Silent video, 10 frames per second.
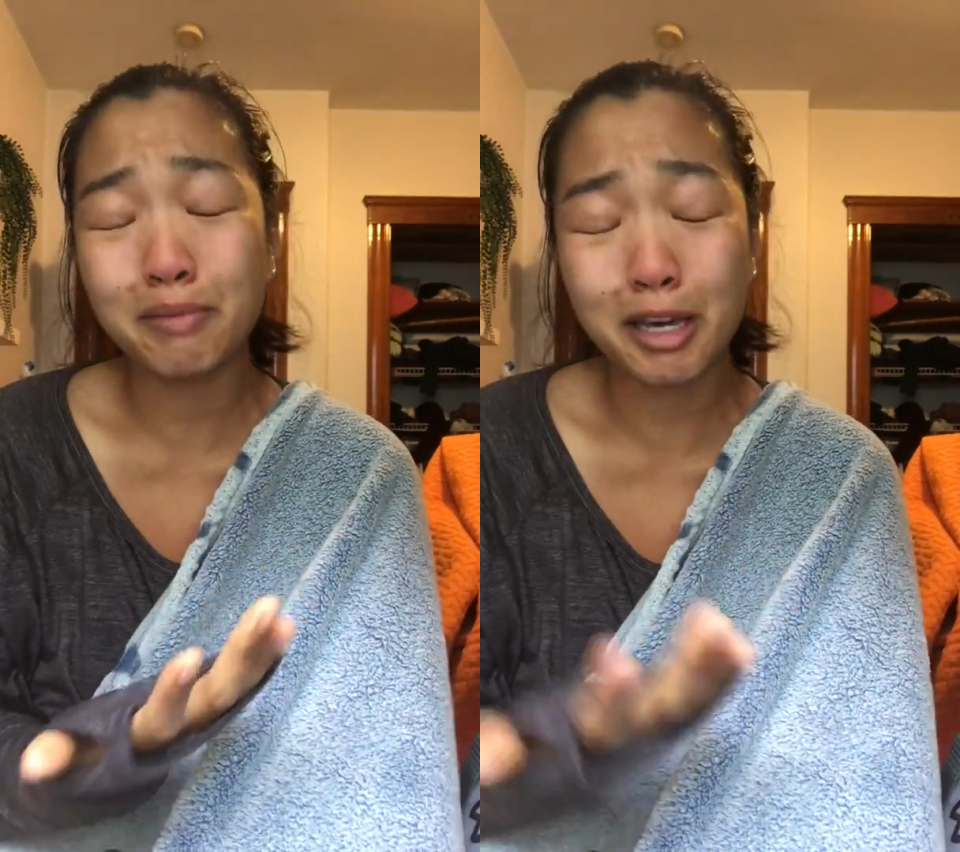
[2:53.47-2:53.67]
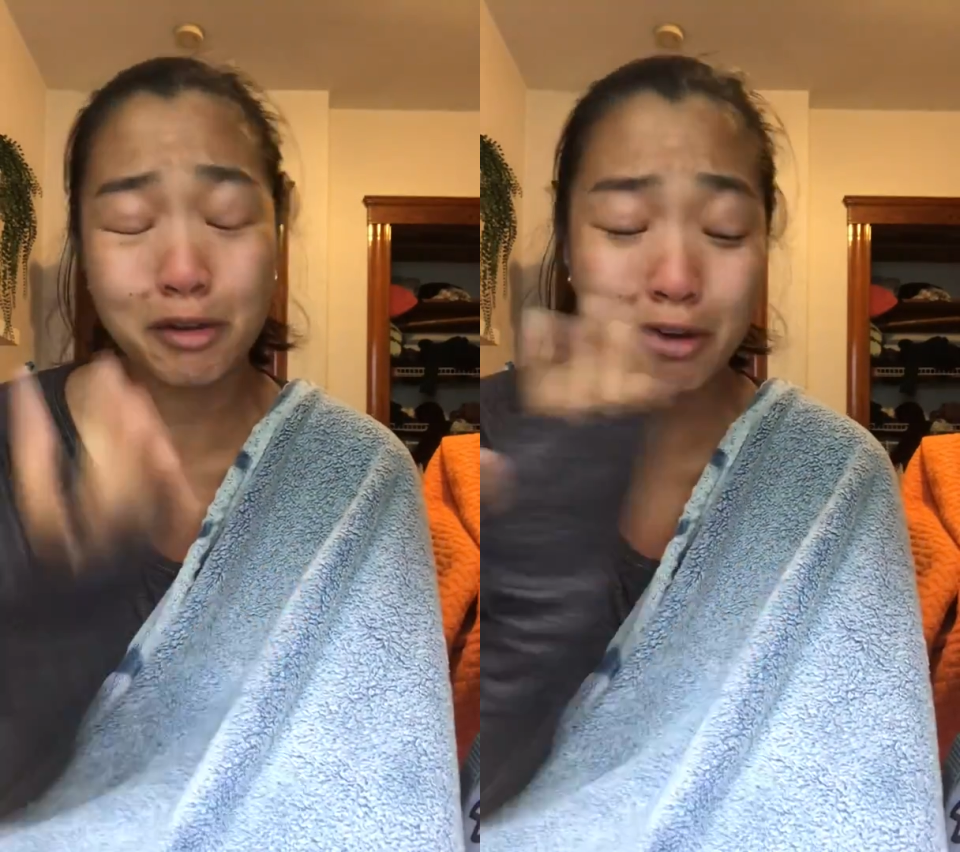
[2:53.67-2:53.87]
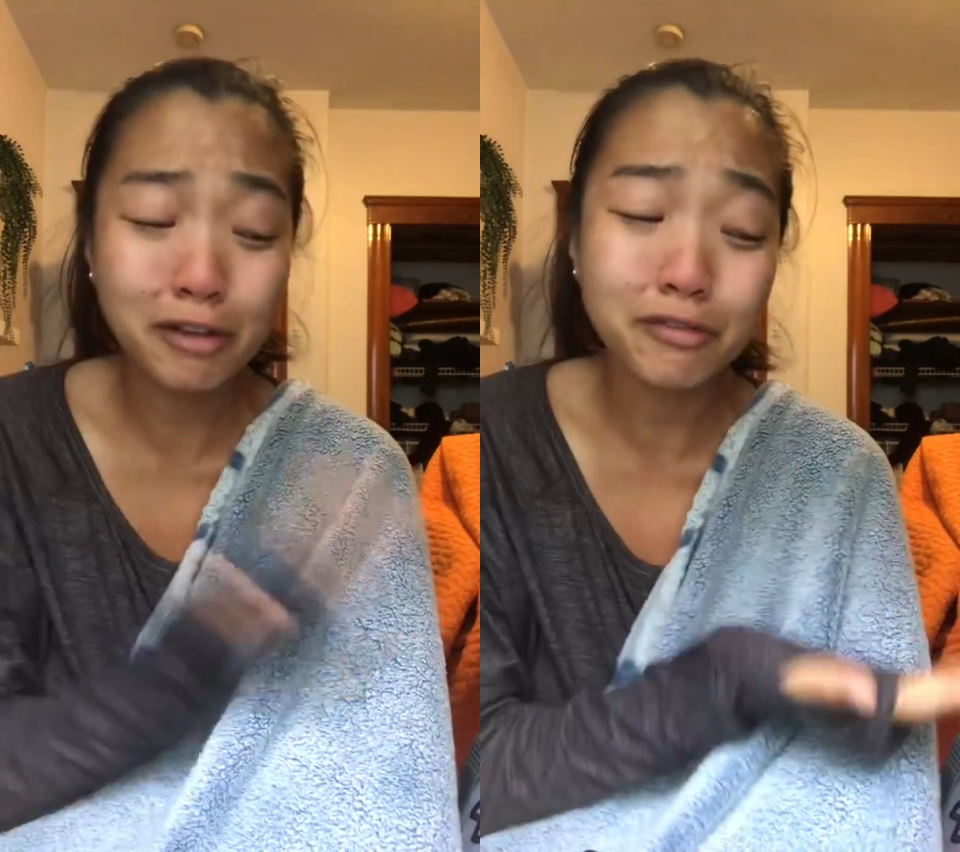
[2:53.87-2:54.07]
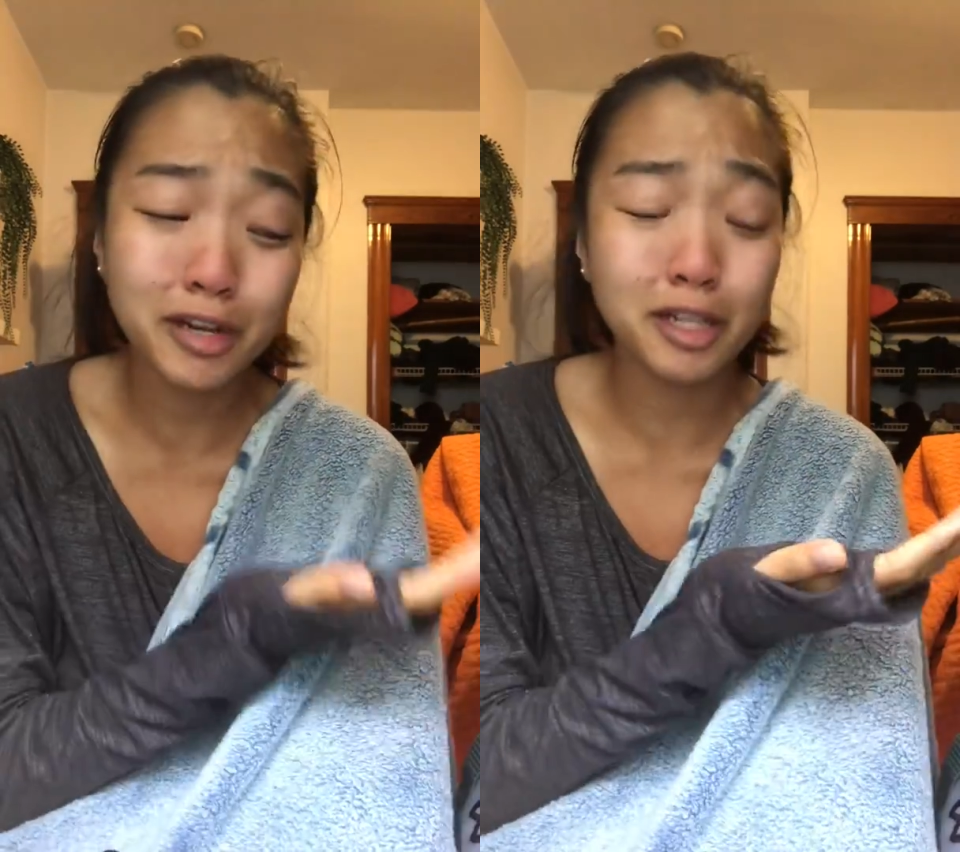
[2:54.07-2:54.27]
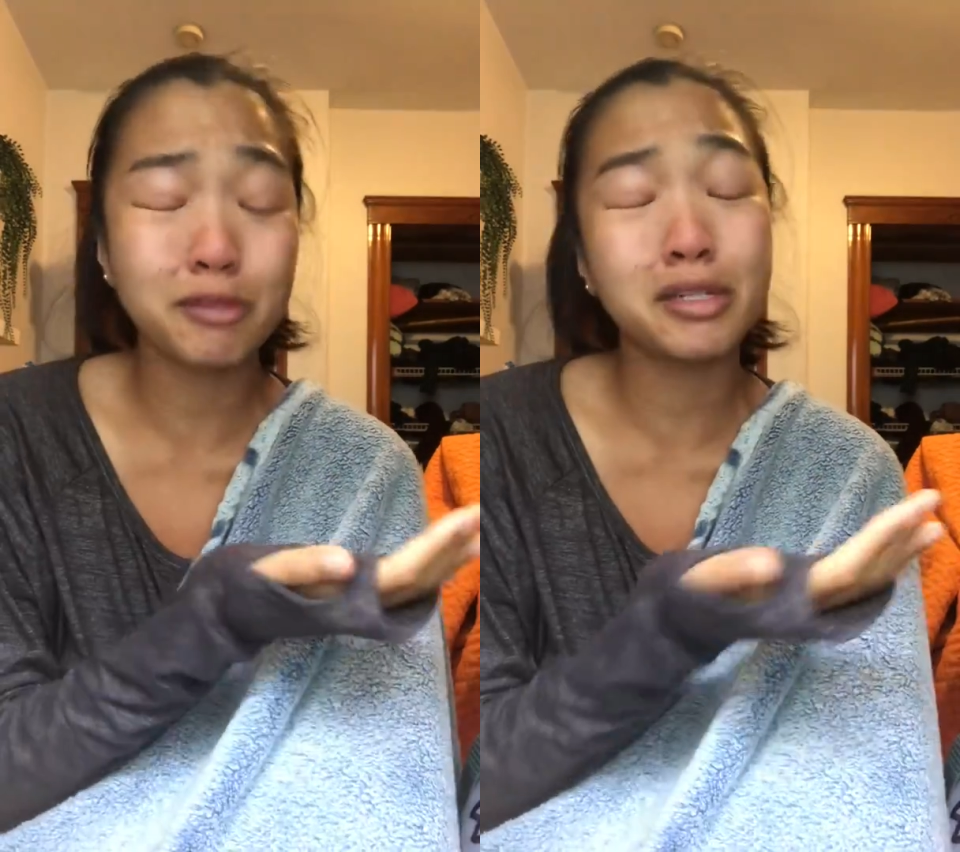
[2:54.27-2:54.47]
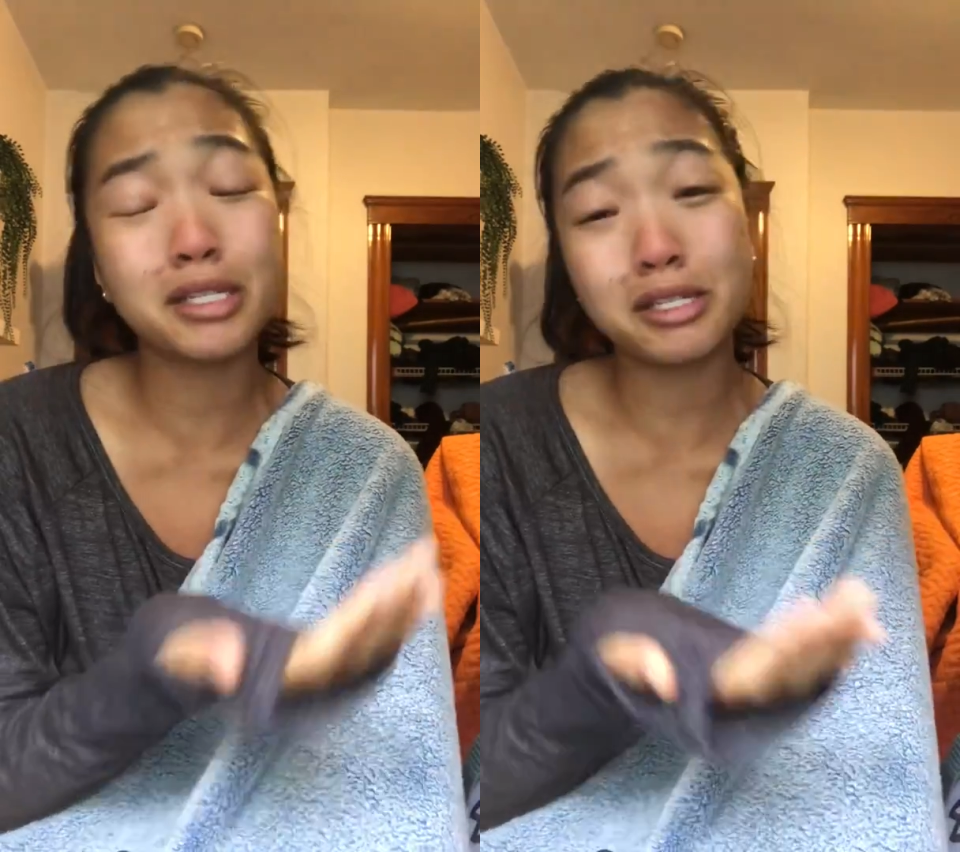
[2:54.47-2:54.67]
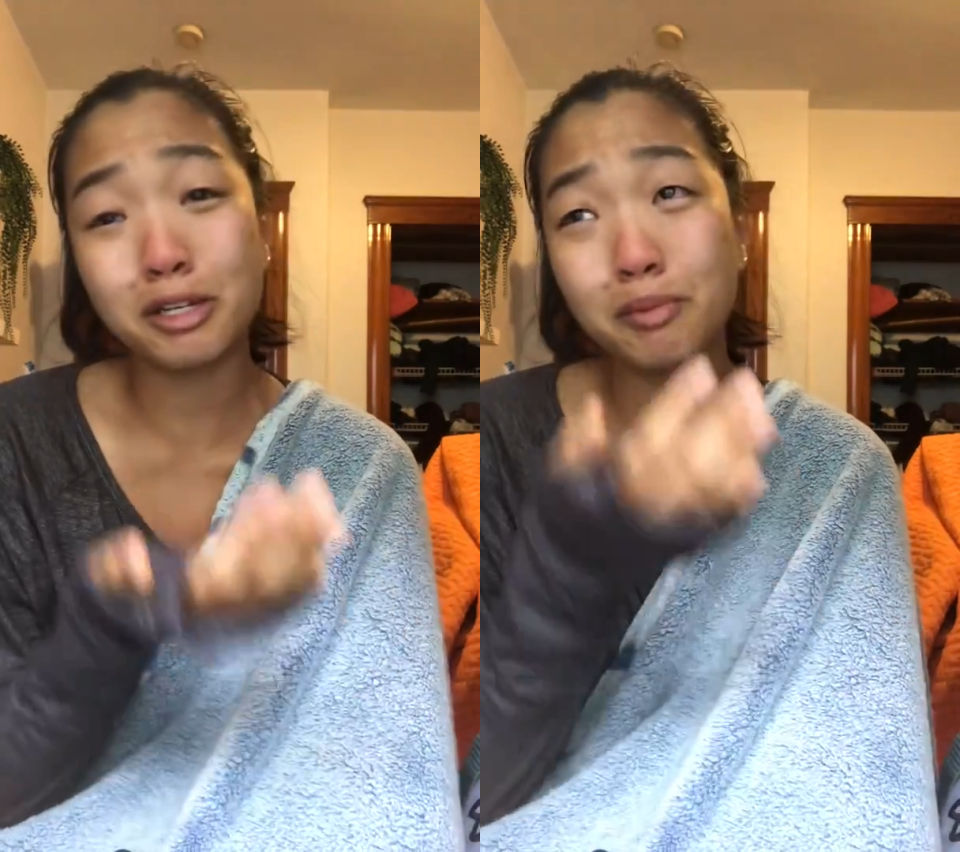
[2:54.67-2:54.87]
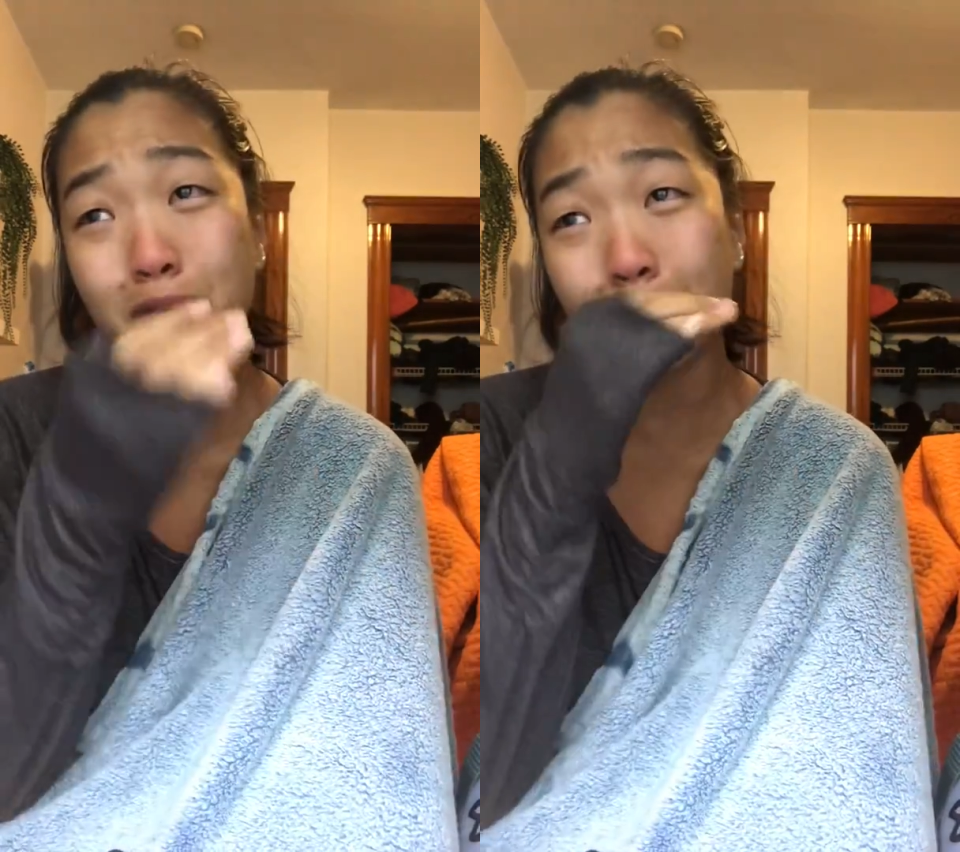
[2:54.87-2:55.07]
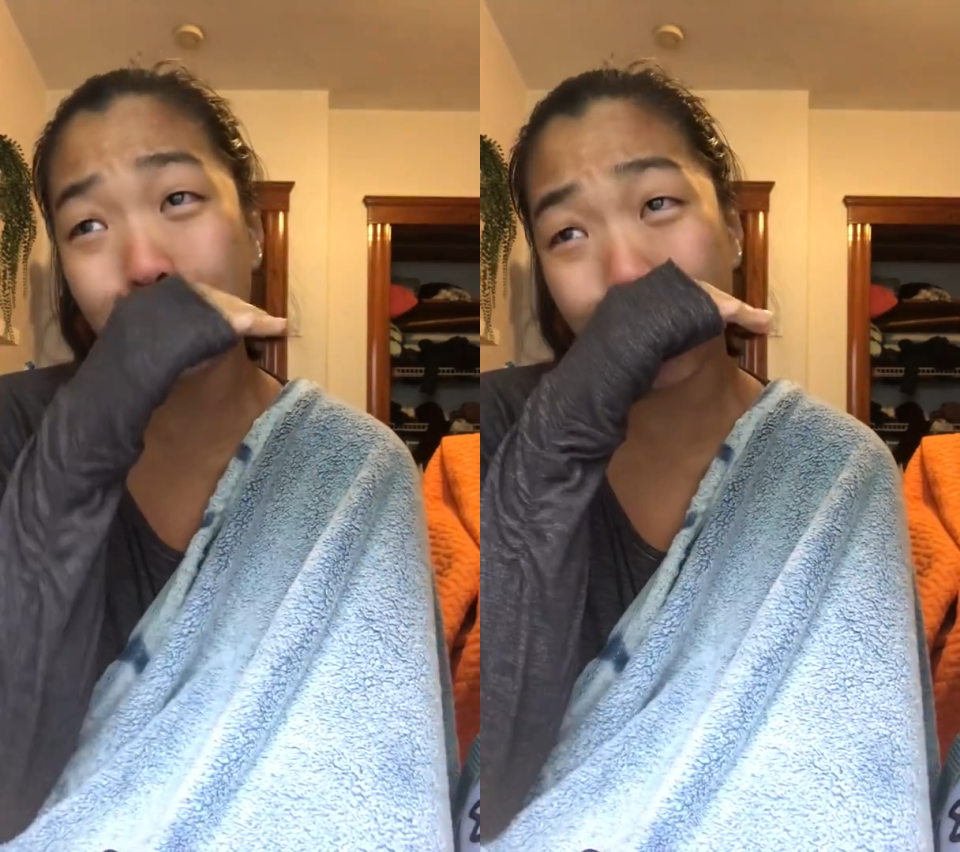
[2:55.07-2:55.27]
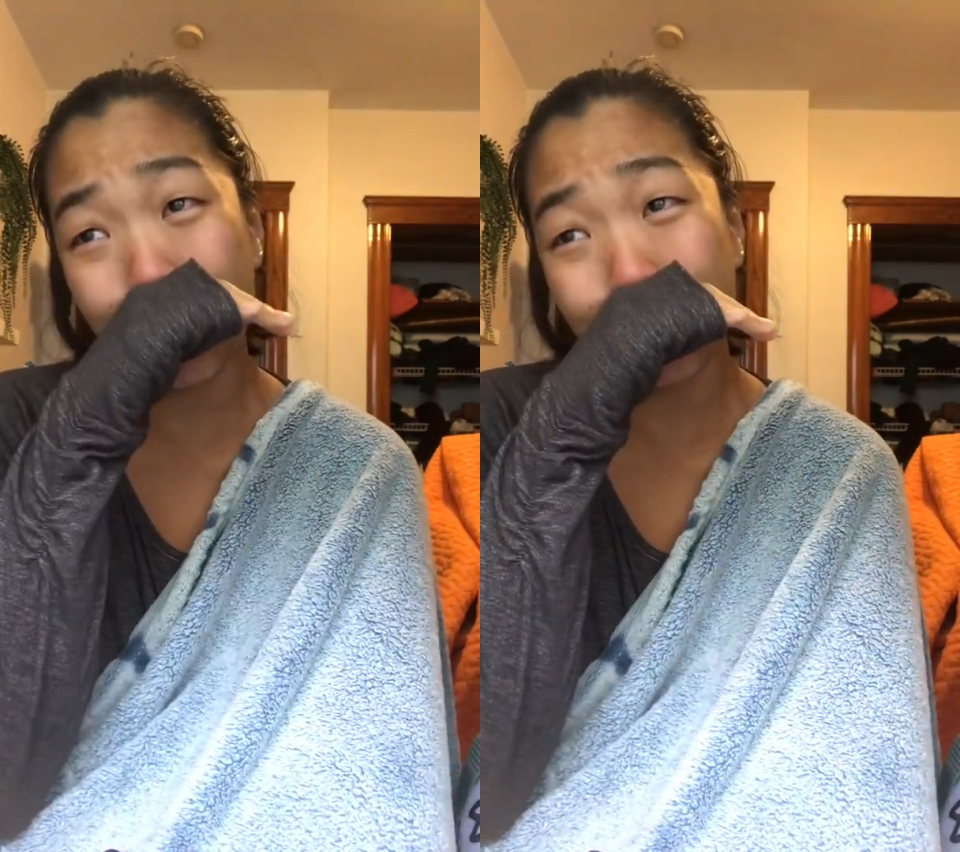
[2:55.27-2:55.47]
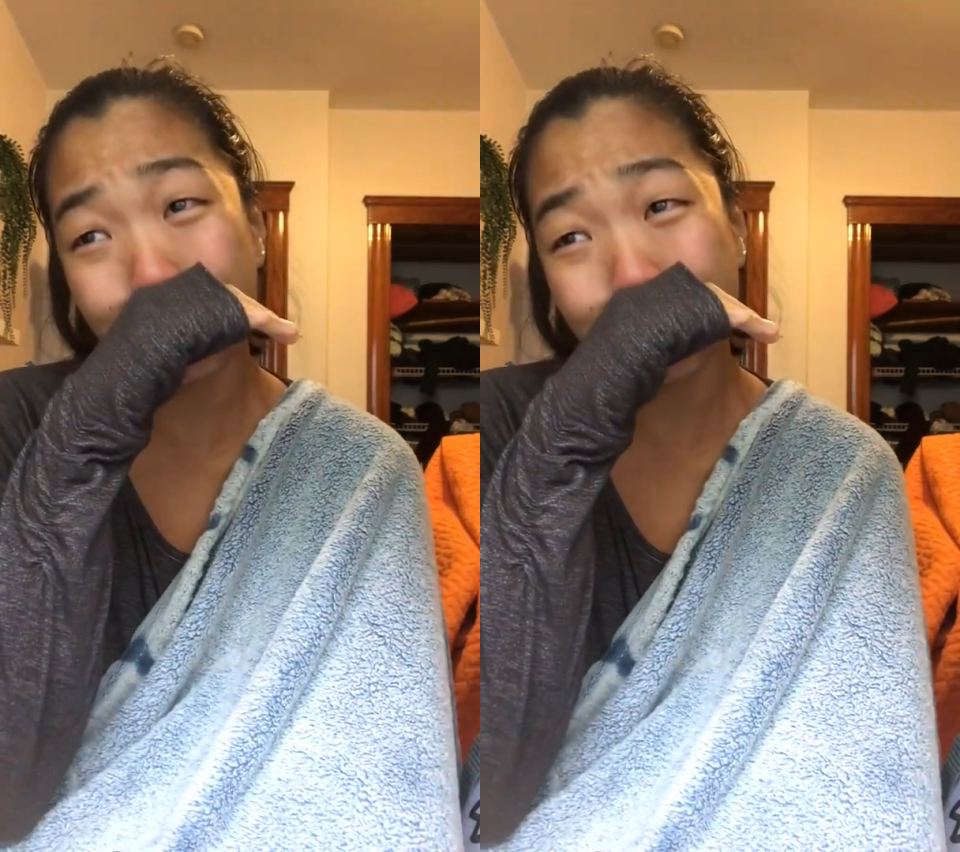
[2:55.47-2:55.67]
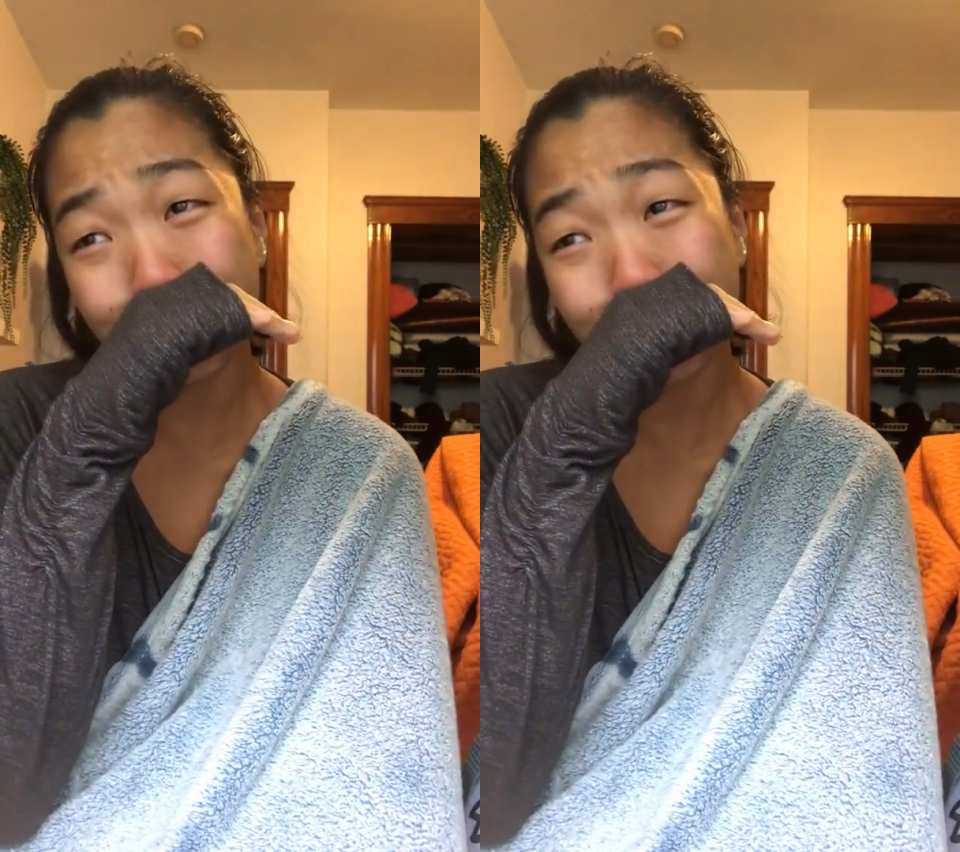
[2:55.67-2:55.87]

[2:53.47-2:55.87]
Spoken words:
my grandfather would still be alive.